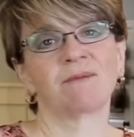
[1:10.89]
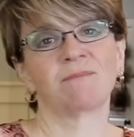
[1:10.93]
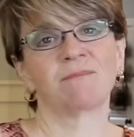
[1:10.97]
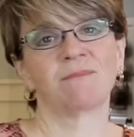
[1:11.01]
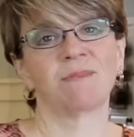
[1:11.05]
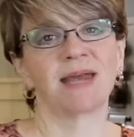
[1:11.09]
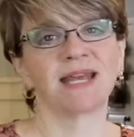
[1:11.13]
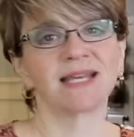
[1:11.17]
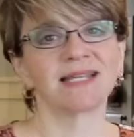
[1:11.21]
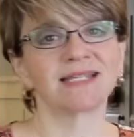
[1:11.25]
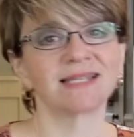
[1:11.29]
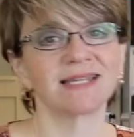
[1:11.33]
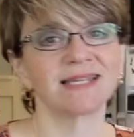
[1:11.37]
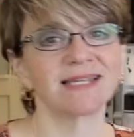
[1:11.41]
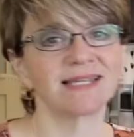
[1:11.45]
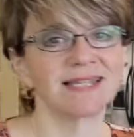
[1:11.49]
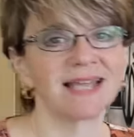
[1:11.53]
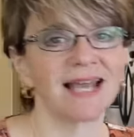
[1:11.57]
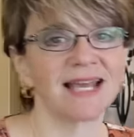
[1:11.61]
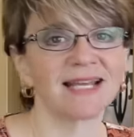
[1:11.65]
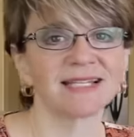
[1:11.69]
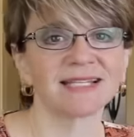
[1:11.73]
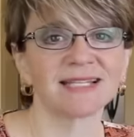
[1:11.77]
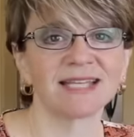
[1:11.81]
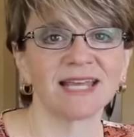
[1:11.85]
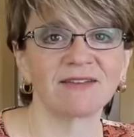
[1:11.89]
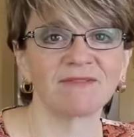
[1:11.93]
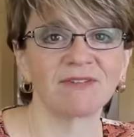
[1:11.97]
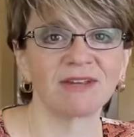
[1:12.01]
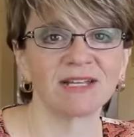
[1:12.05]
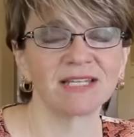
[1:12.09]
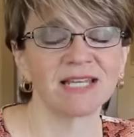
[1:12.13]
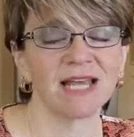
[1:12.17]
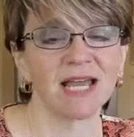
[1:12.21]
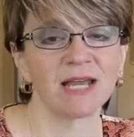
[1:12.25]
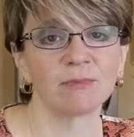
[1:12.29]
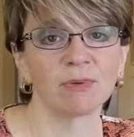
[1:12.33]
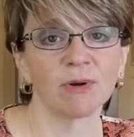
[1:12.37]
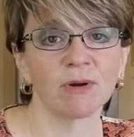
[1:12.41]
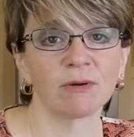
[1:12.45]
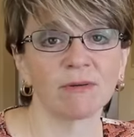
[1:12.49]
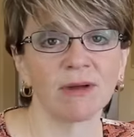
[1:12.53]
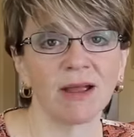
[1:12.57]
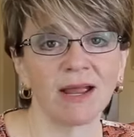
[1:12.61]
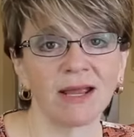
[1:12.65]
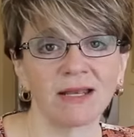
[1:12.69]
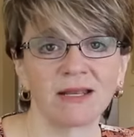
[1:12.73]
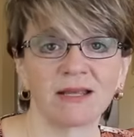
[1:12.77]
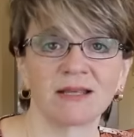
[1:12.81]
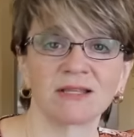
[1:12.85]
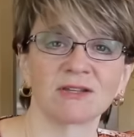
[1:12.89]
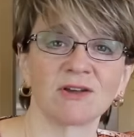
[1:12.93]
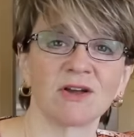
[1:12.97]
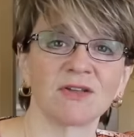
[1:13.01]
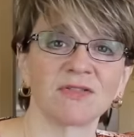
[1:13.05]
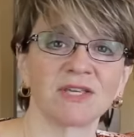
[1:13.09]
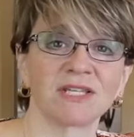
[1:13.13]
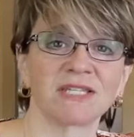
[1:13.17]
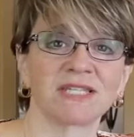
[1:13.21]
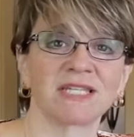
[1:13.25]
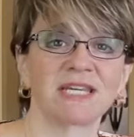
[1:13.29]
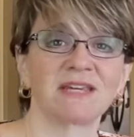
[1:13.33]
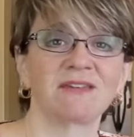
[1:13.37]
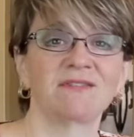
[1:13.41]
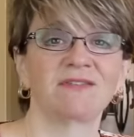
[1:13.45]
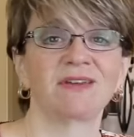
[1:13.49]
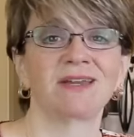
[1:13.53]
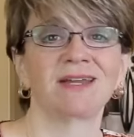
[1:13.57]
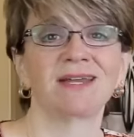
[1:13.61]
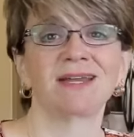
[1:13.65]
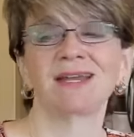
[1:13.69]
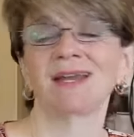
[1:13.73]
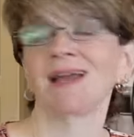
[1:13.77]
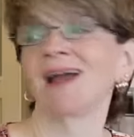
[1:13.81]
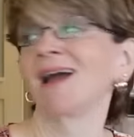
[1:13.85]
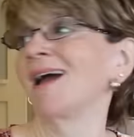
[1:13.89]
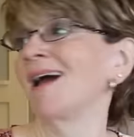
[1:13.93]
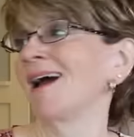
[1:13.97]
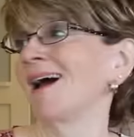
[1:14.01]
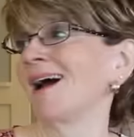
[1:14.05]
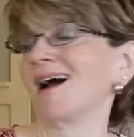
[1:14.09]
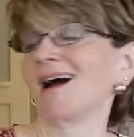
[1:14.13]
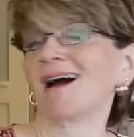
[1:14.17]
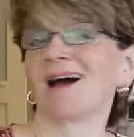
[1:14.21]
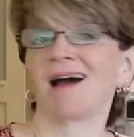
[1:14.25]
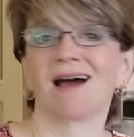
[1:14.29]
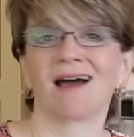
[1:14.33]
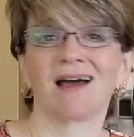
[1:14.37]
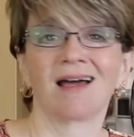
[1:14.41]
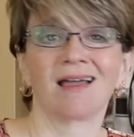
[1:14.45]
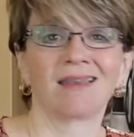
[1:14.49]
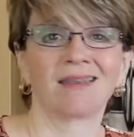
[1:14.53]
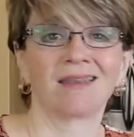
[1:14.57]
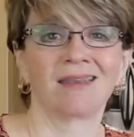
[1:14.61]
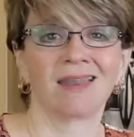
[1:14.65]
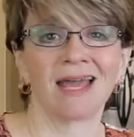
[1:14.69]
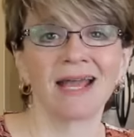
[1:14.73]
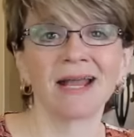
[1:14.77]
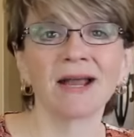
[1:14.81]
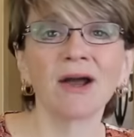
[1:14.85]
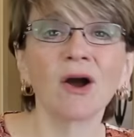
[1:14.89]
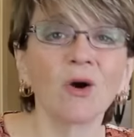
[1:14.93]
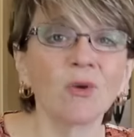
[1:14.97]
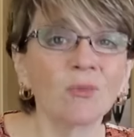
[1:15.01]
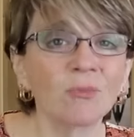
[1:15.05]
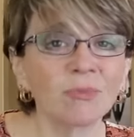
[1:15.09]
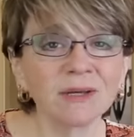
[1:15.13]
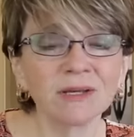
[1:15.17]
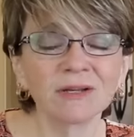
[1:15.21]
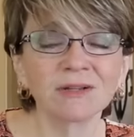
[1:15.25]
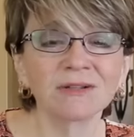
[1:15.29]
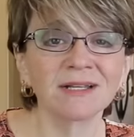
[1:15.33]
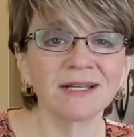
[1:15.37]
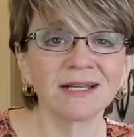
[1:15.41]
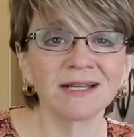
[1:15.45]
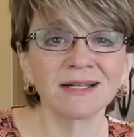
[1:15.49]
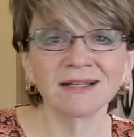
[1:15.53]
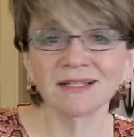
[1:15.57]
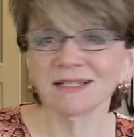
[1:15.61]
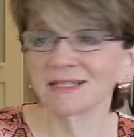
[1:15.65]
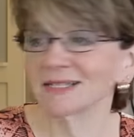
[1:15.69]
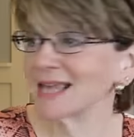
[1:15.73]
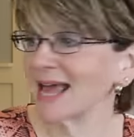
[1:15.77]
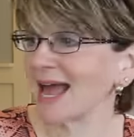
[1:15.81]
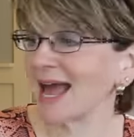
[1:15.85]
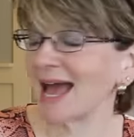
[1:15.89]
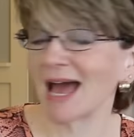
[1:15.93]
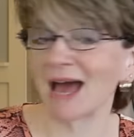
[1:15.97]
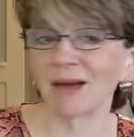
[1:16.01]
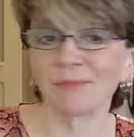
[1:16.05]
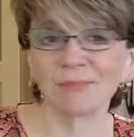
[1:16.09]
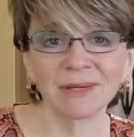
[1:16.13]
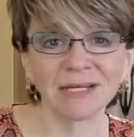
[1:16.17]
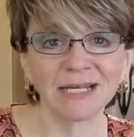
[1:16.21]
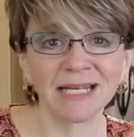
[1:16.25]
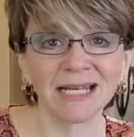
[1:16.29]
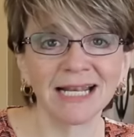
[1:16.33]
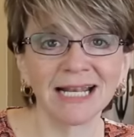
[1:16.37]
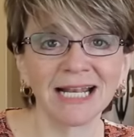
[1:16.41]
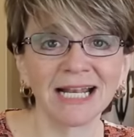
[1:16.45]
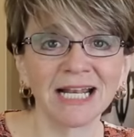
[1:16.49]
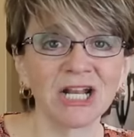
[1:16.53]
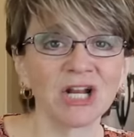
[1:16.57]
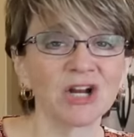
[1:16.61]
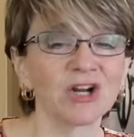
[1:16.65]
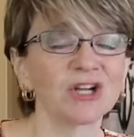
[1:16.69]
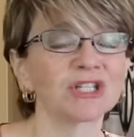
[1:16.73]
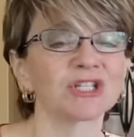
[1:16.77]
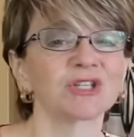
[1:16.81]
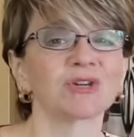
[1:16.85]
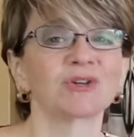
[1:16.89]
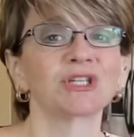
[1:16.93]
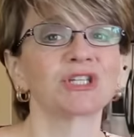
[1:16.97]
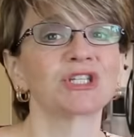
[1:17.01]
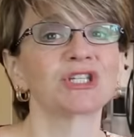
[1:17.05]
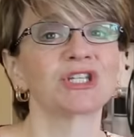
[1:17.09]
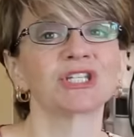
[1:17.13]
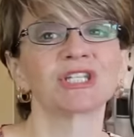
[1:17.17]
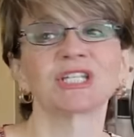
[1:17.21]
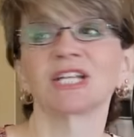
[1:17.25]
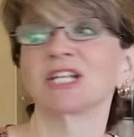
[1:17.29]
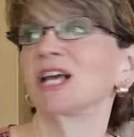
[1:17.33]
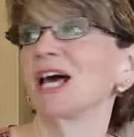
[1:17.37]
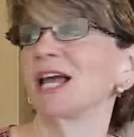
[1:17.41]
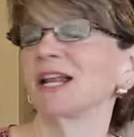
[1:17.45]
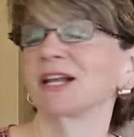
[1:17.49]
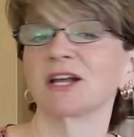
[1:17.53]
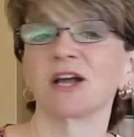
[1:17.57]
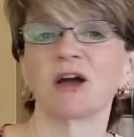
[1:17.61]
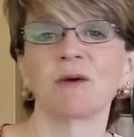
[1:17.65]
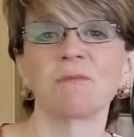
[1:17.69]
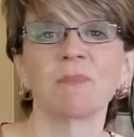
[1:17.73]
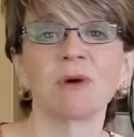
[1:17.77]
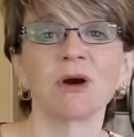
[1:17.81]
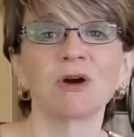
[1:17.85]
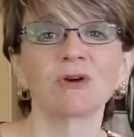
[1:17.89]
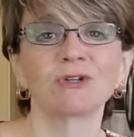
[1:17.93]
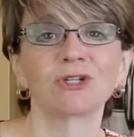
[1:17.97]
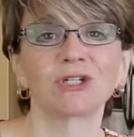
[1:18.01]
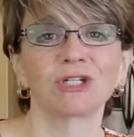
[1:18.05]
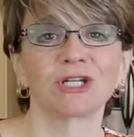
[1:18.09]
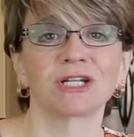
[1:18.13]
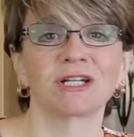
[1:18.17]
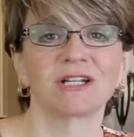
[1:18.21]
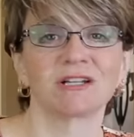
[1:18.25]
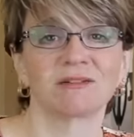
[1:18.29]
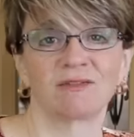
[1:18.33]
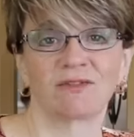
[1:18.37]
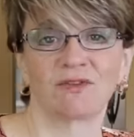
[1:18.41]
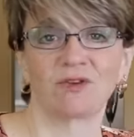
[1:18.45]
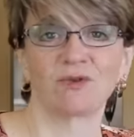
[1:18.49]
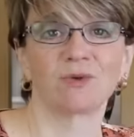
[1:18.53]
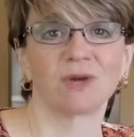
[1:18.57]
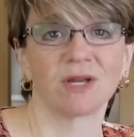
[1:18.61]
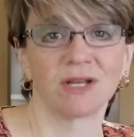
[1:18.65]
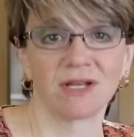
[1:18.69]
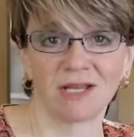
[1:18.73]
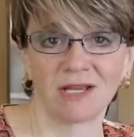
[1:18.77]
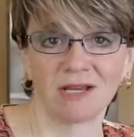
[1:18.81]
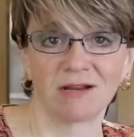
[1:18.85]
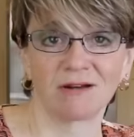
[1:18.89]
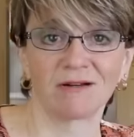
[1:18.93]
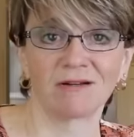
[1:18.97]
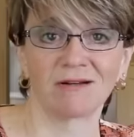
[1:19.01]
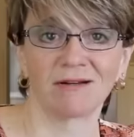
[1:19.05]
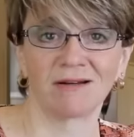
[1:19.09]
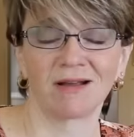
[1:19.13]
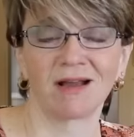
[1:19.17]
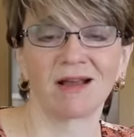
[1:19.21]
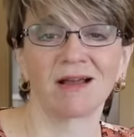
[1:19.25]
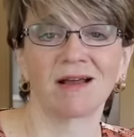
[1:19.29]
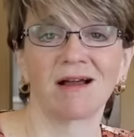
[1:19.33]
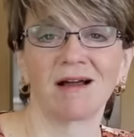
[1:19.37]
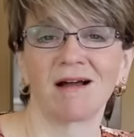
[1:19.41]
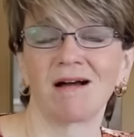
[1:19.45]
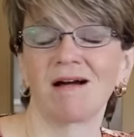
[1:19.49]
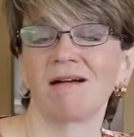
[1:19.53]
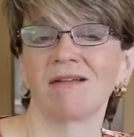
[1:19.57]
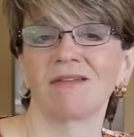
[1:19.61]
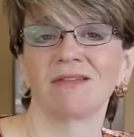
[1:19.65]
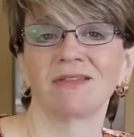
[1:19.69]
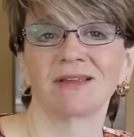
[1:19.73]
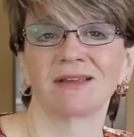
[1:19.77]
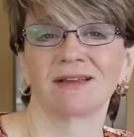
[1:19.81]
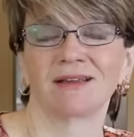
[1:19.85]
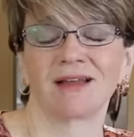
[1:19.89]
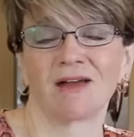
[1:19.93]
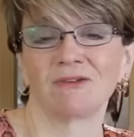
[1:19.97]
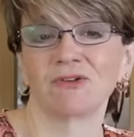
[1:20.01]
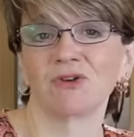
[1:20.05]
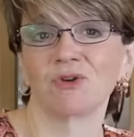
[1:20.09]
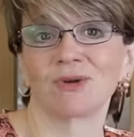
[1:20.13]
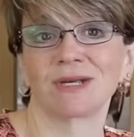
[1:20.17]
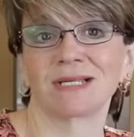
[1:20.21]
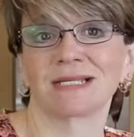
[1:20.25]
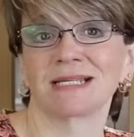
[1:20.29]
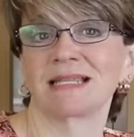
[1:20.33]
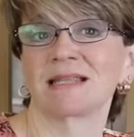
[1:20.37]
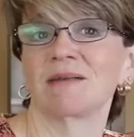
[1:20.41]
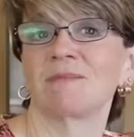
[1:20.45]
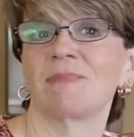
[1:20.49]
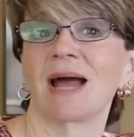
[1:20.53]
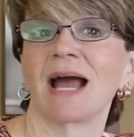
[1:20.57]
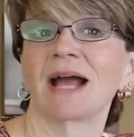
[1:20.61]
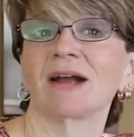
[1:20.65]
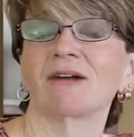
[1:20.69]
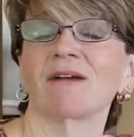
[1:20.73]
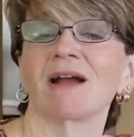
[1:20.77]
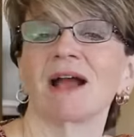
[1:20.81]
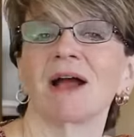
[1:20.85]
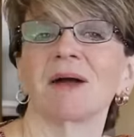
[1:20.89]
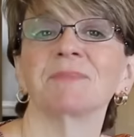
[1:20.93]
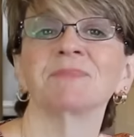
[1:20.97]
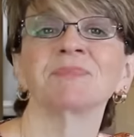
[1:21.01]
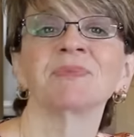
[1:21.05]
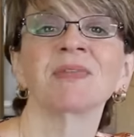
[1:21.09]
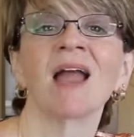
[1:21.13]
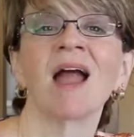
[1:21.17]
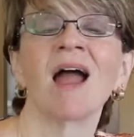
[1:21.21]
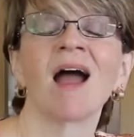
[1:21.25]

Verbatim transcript: Macy's Thanksgiving Day Parade is on the T V. Uh, Lego building is happening in here. So it's just a lot of commotion if you can hear uh, all the noise in the background.